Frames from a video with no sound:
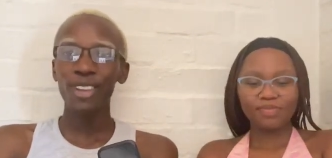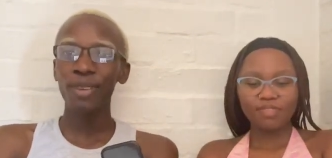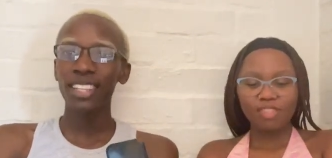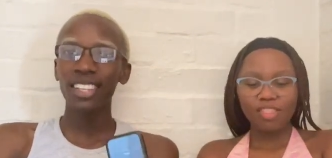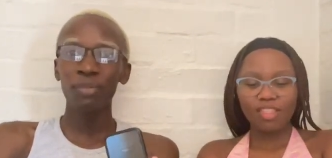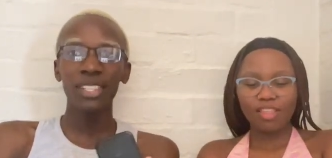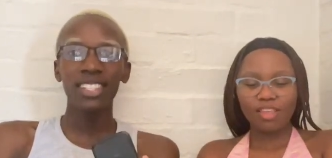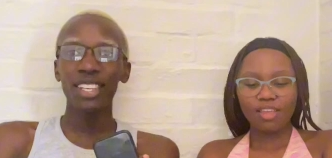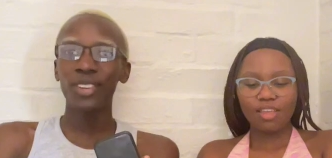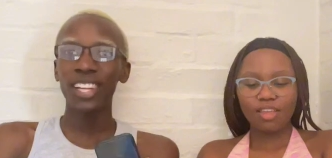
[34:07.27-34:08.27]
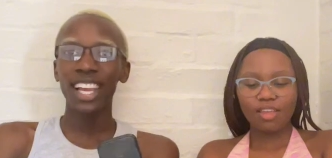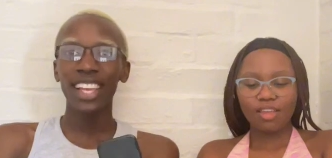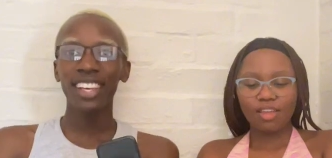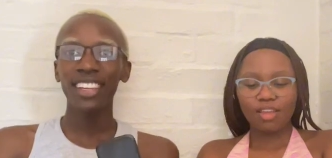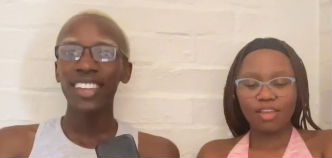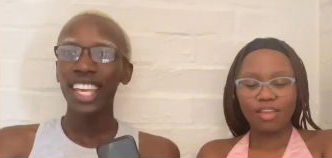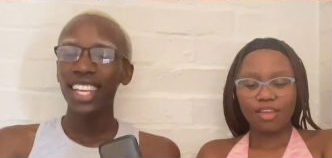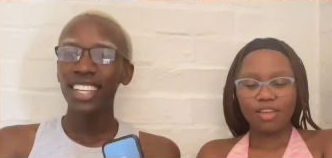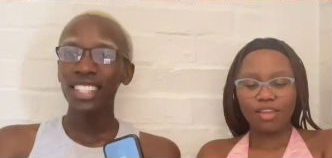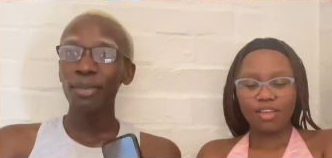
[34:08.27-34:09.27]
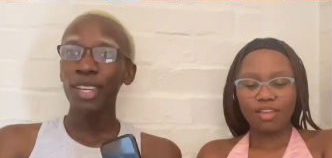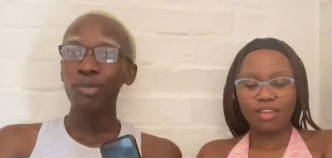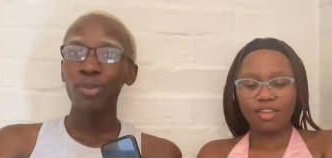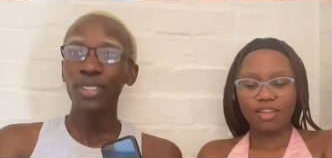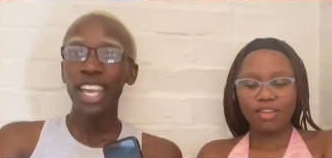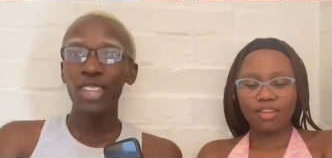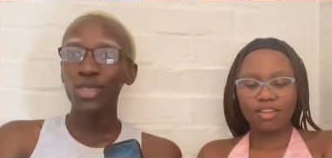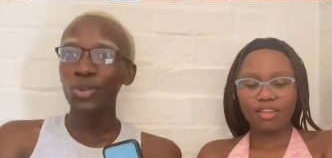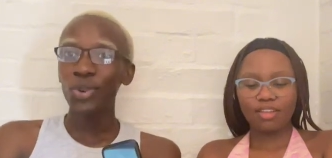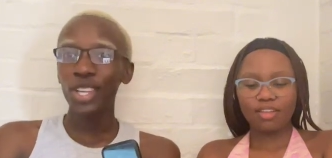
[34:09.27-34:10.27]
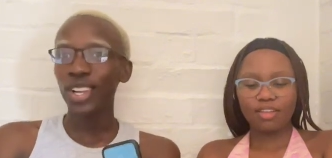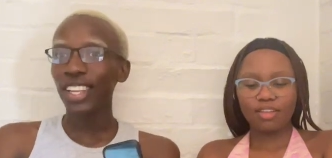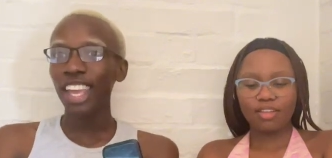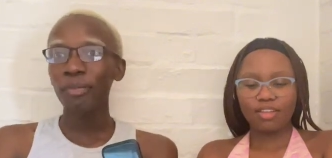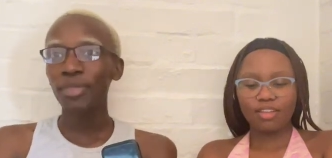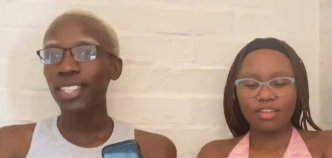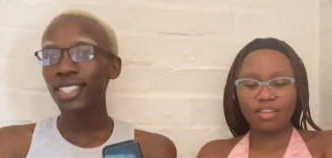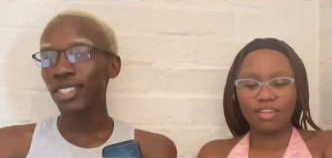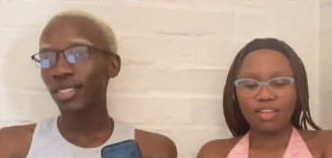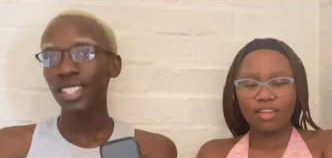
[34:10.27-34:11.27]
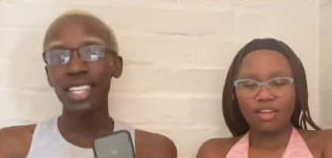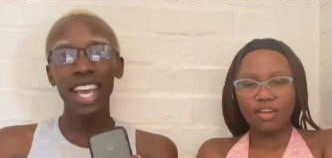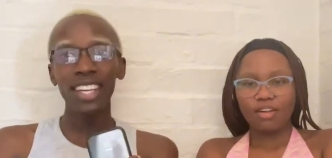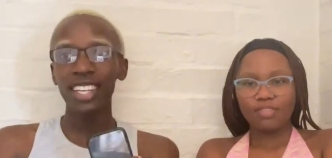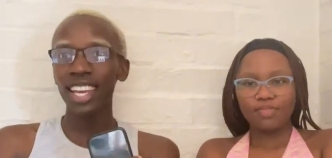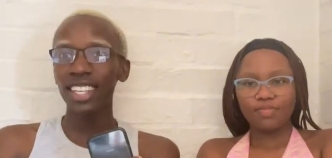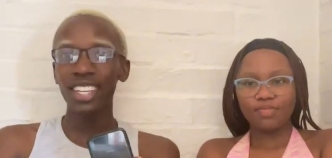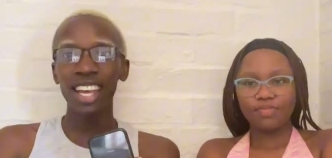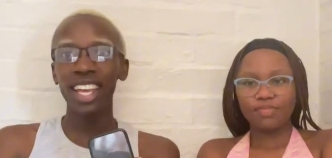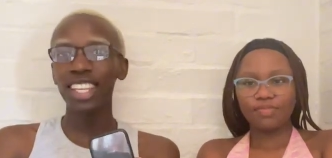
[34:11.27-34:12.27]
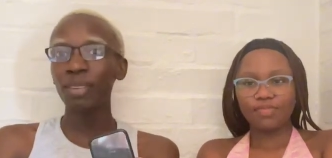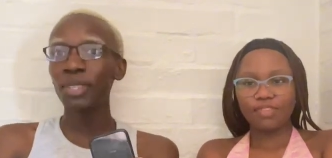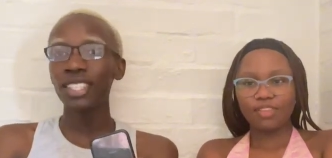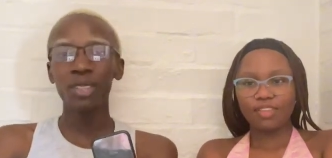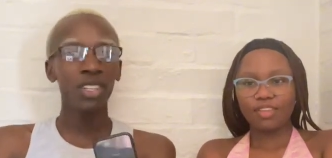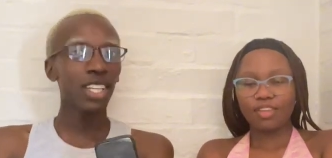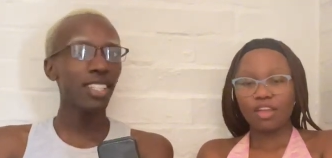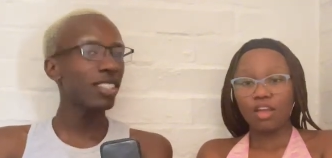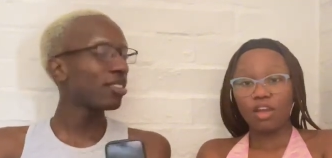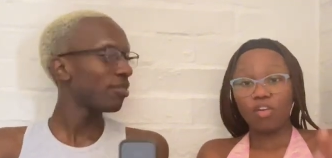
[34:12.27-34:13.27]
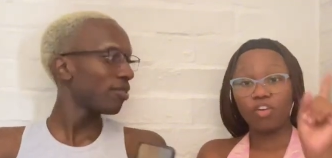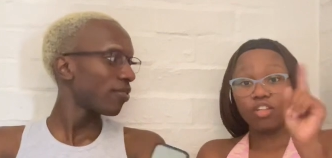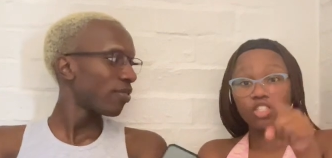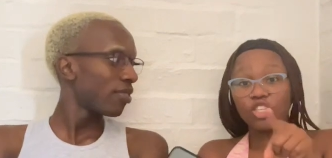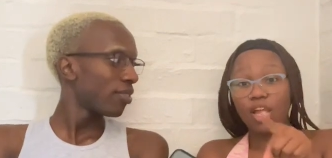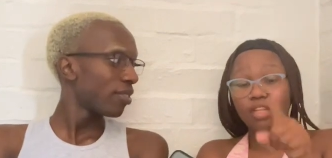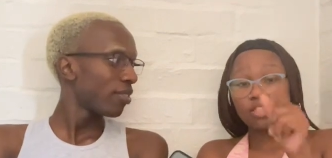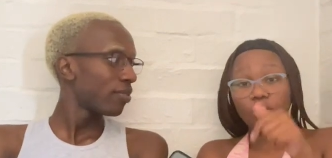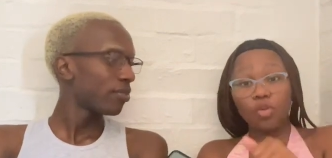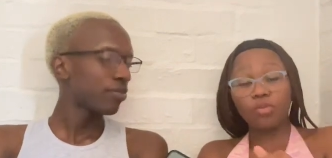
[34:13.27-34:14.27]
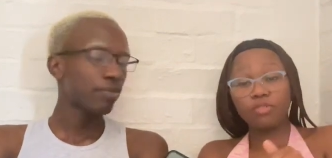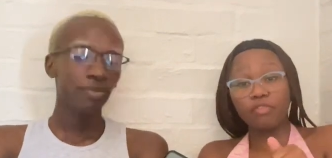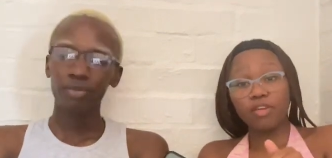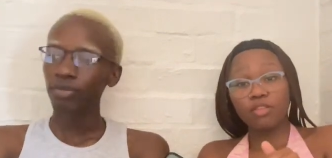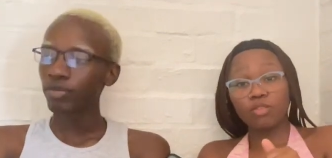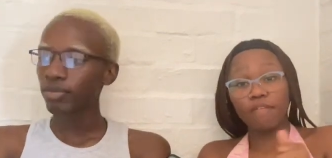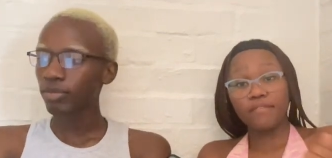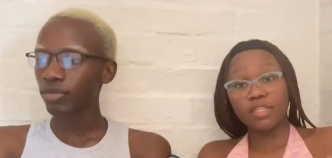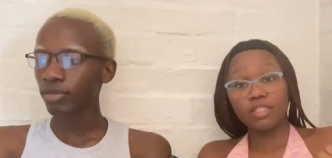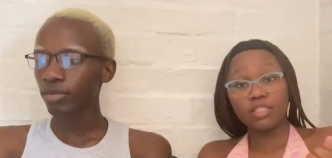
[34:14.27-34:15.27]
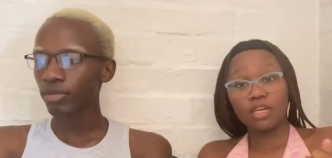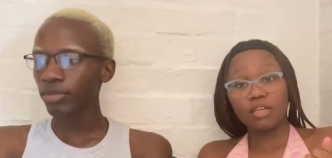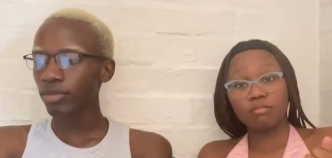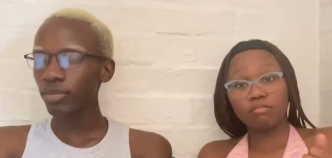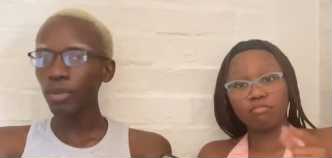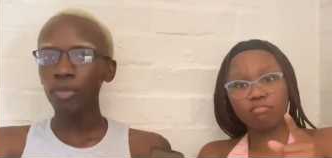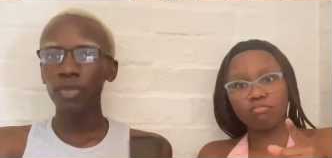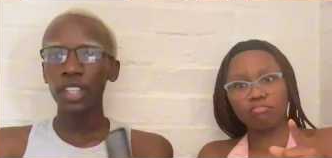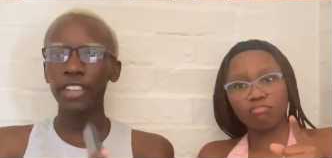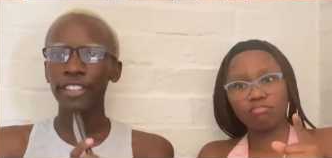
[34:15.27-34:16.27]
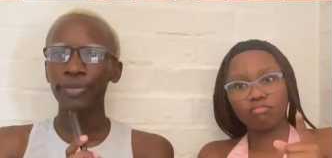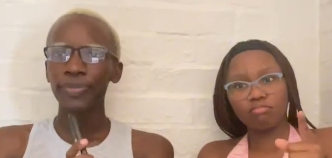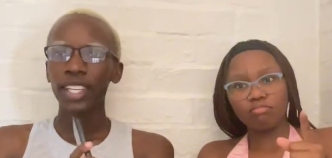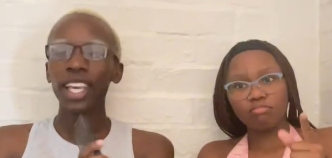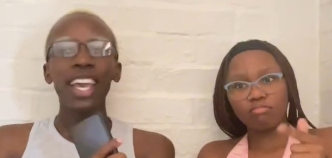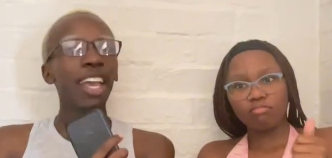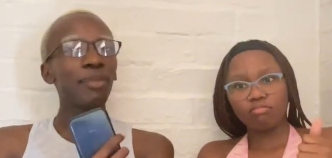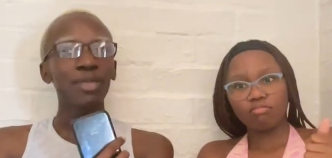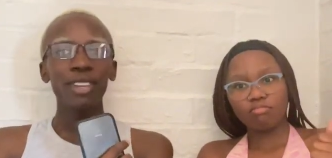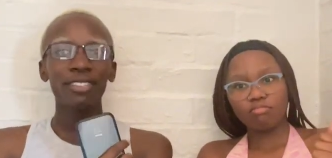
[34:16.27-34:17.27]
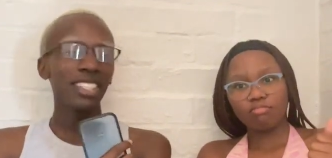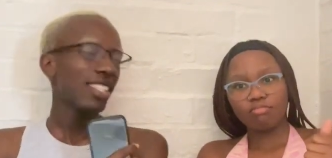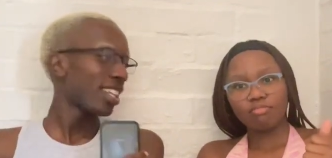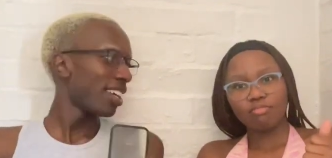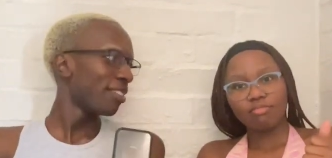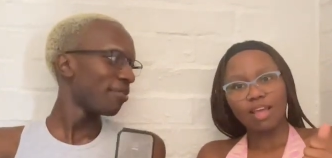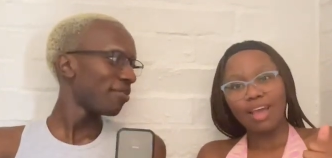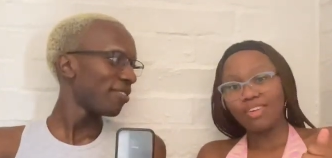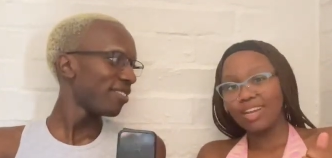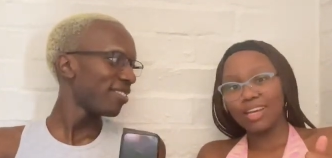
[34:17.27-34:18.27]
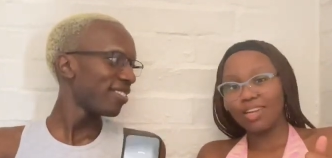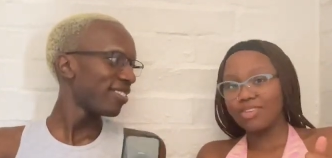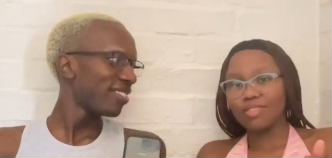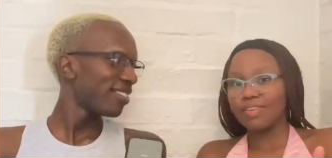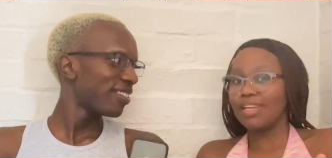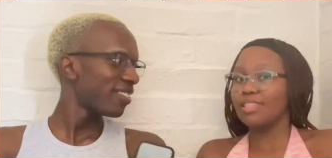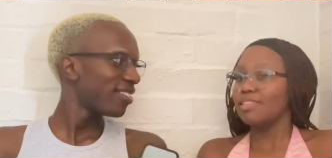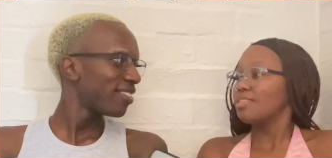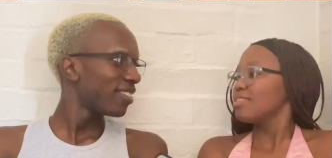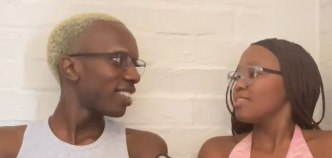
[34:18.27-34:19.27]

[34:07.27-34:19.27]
Speaker 1: but keep it secret. Like, doesn't matter if people catch you walking on campus. Deny, deny, deny. Keep it secret.
Speaker 2: Real chat, close friends or Finsta.
Speaker 1: I miss my Finsta.
Speaker 2: I don't like close friends.